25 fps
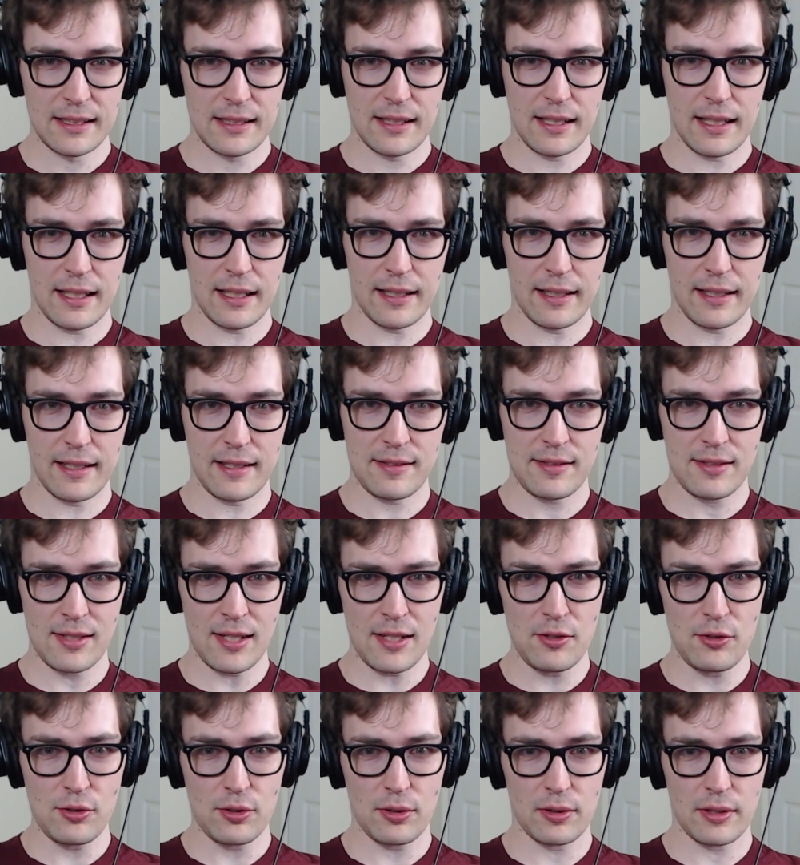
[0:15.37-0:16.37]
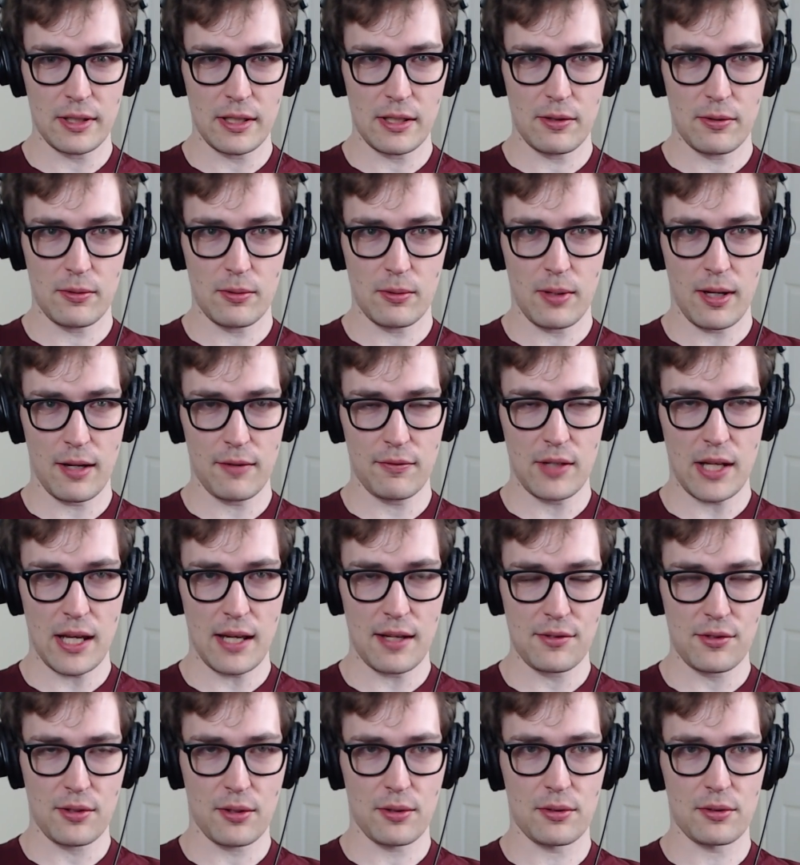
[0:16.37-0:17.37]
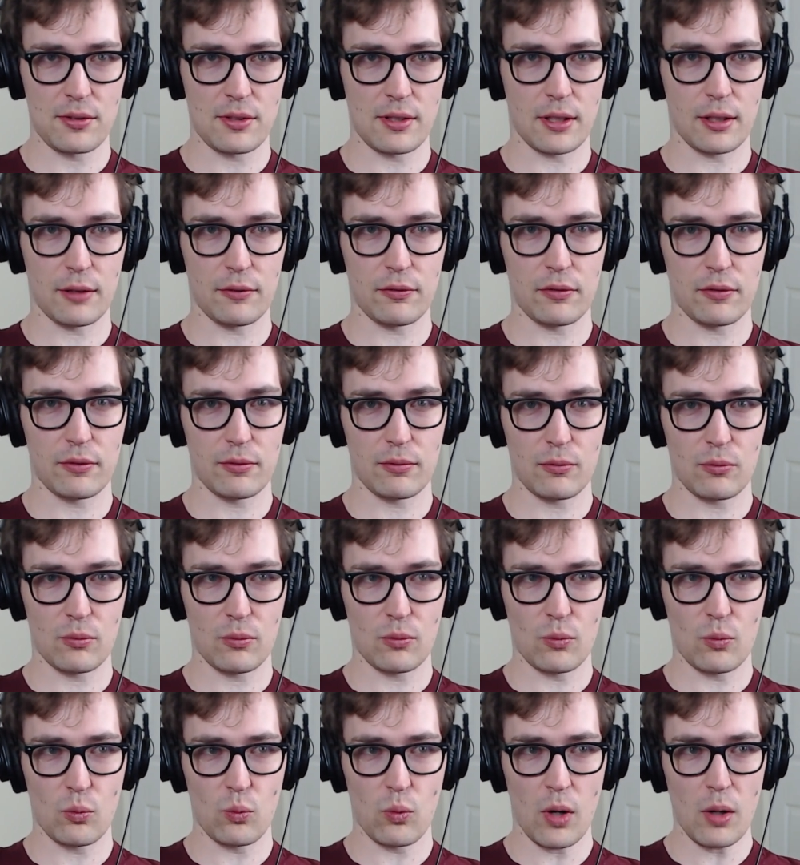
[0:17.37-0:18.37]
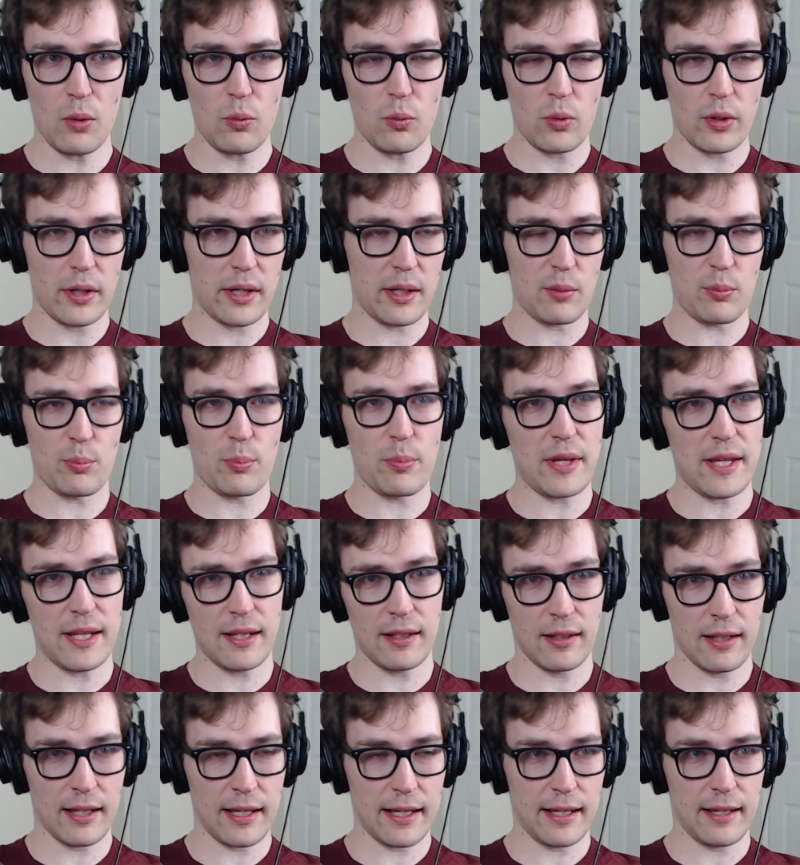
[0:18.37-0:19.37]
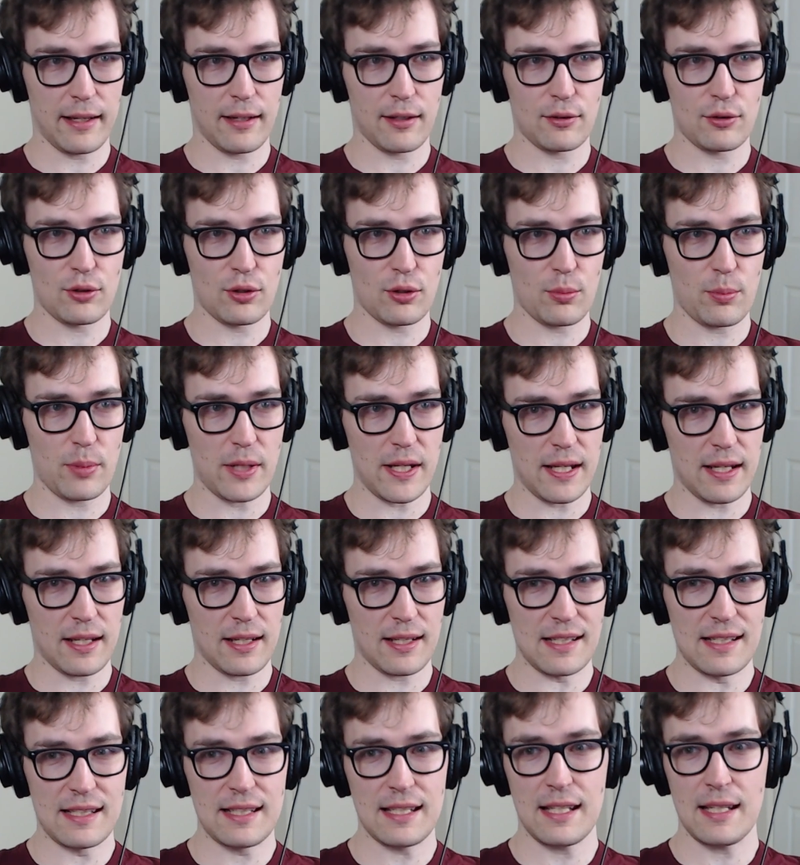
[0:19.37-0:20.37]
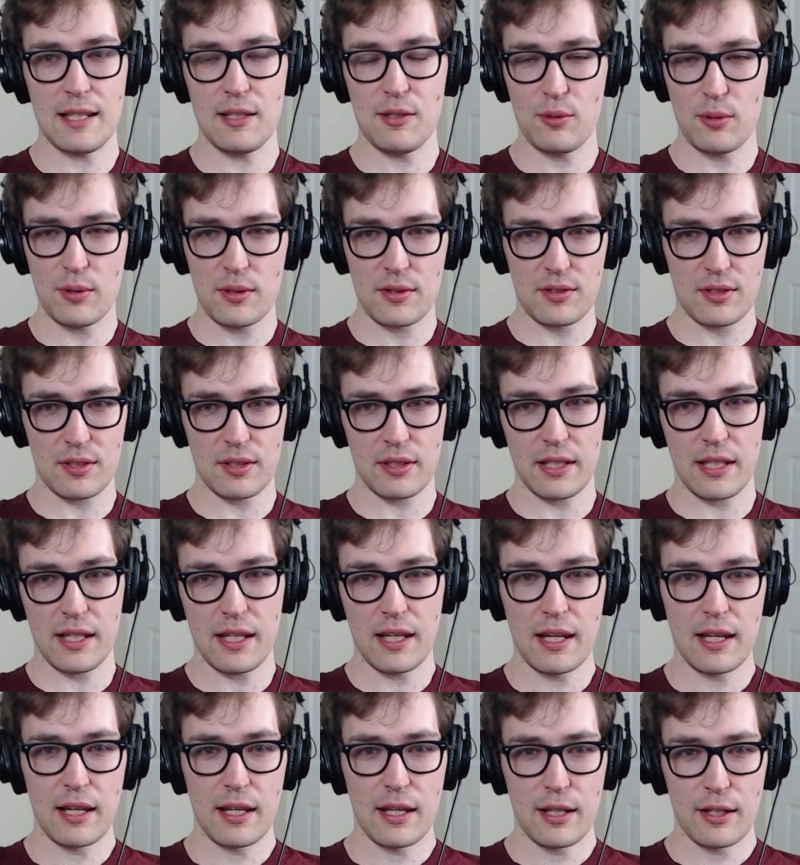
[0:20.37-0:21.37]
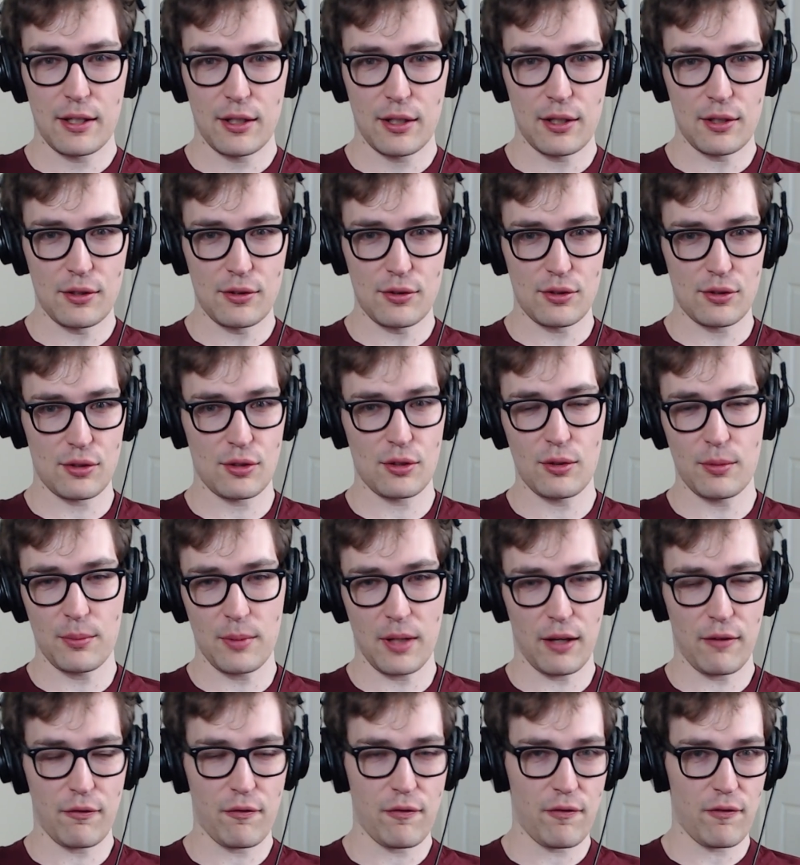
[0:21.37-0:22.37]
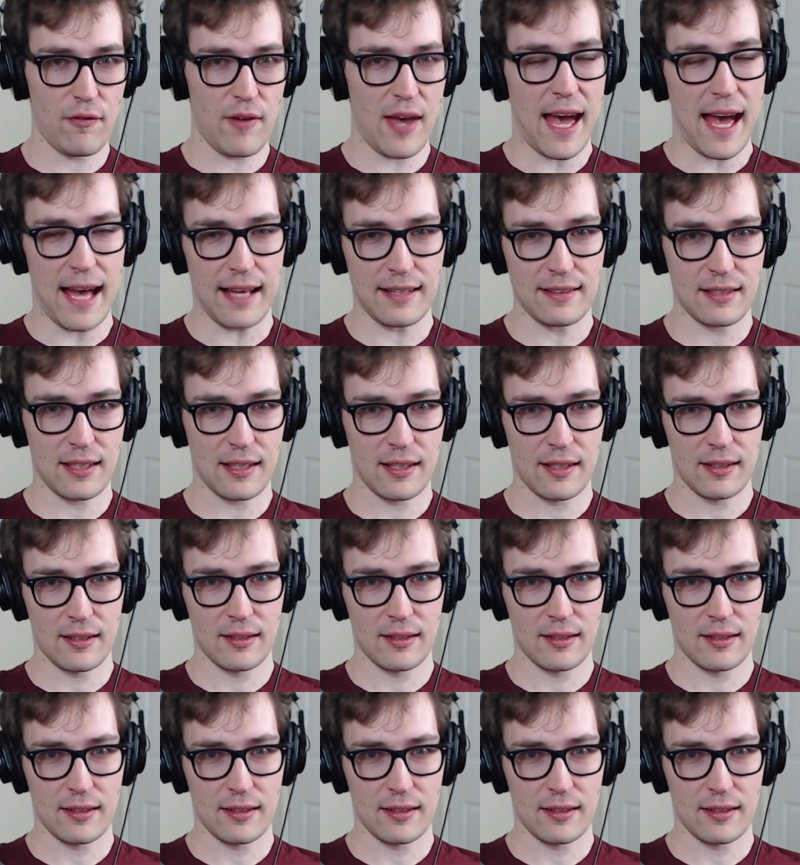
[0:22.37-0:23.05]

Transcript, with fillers: Uh, essentially, you have to ask yourself, what would it be like to be continuously consuming fat?